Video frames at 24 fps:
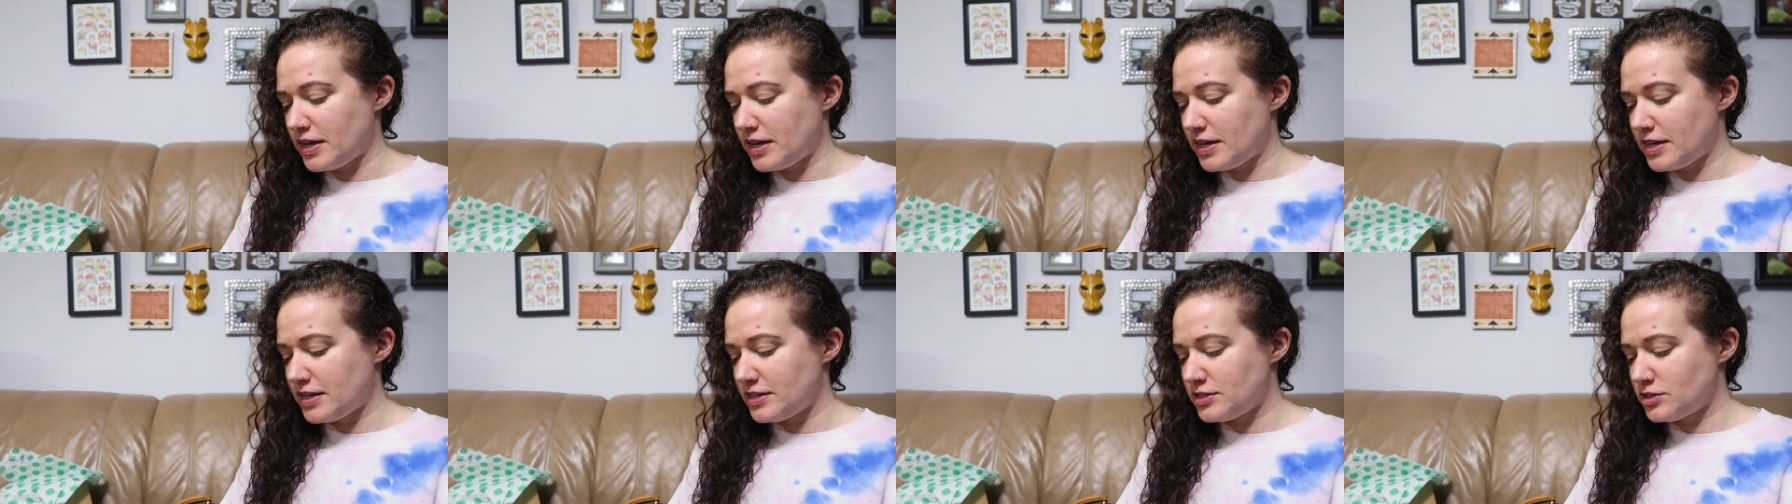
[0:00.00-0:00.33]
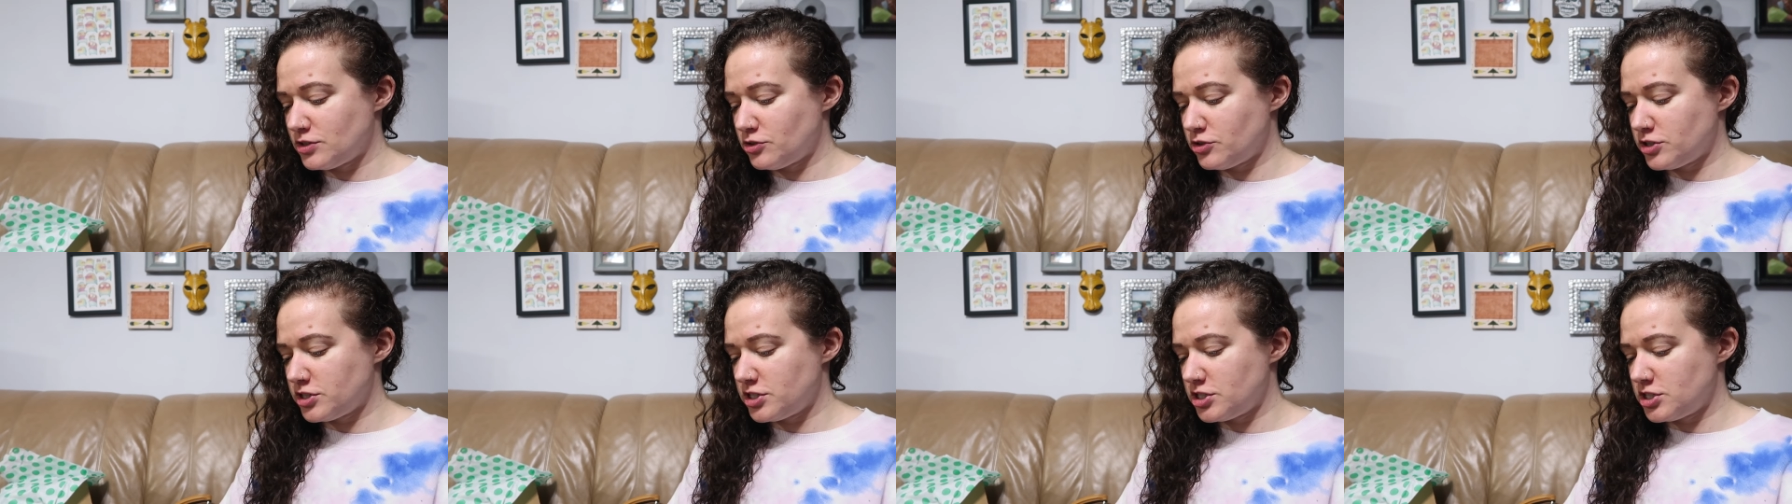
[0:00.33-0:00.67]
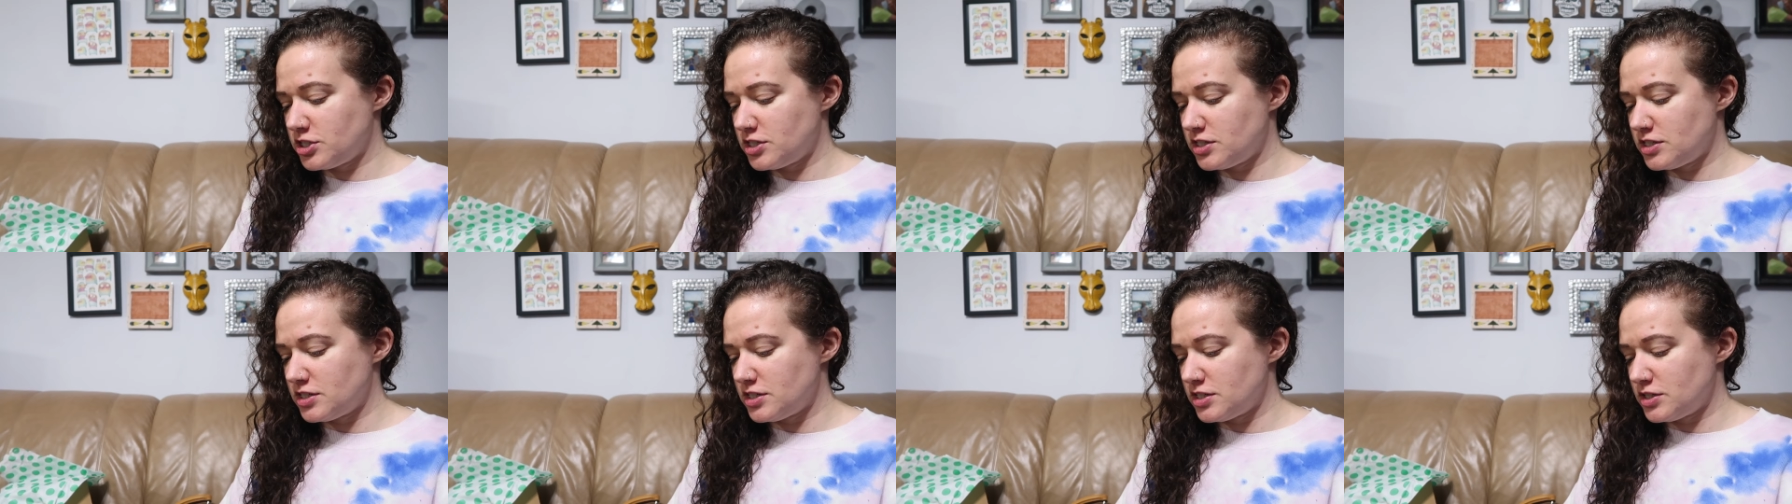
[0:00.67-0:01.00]
is
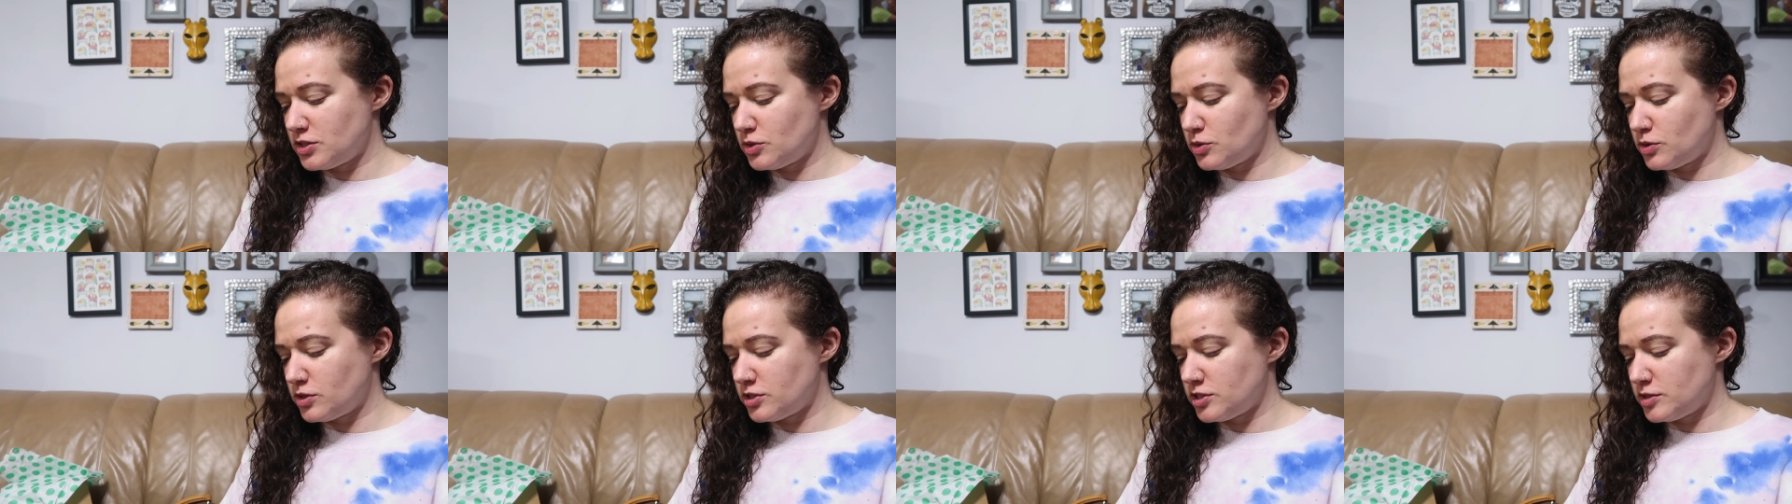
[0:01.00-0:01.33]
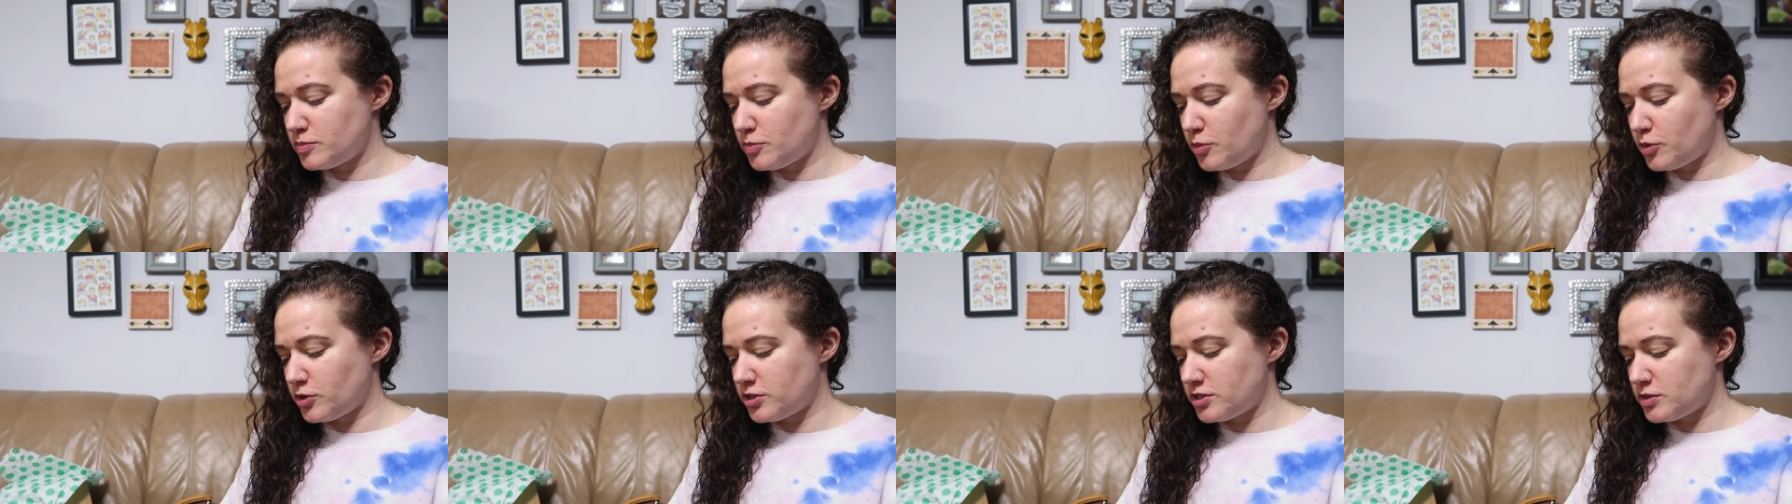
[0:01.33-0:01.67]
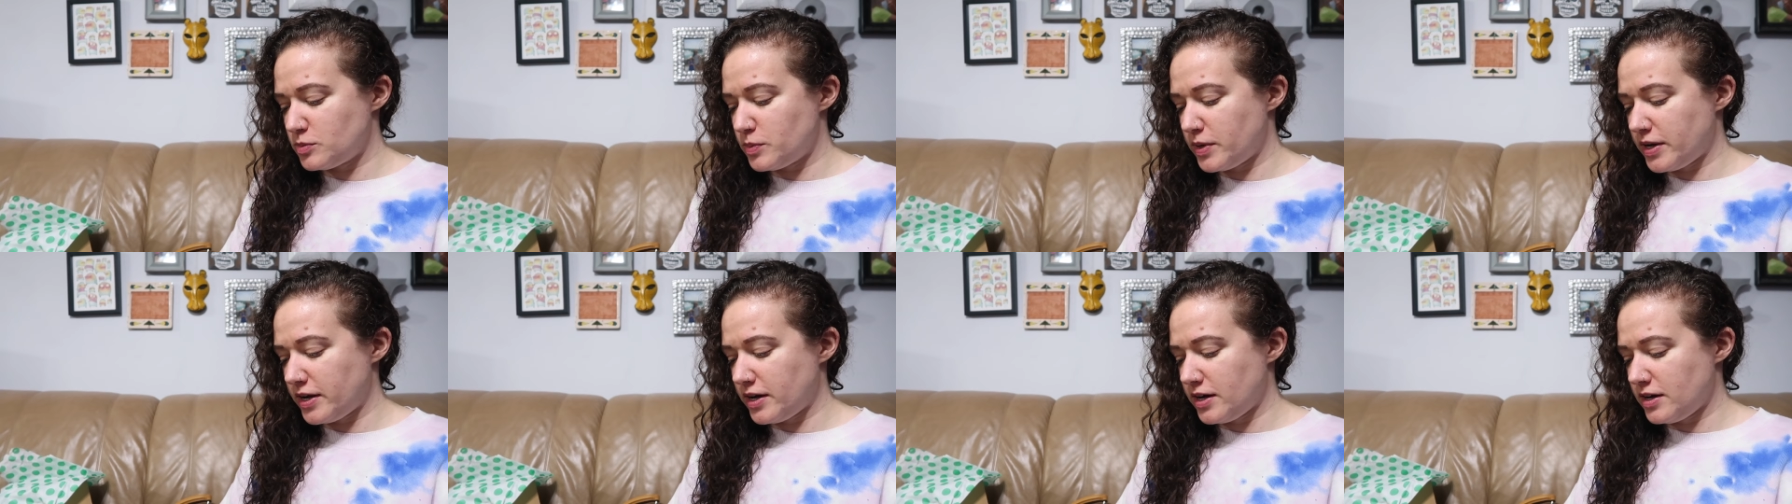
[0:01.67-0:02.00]
Christian Dior
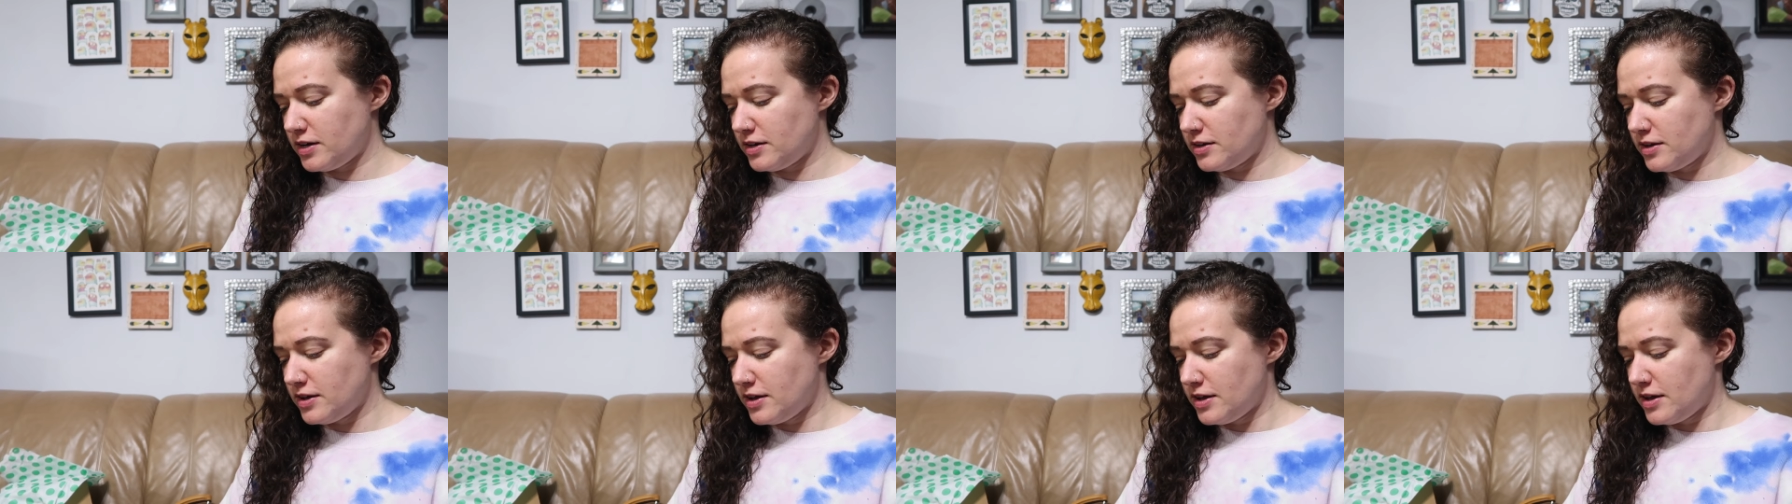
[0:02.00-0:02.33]
sportswear,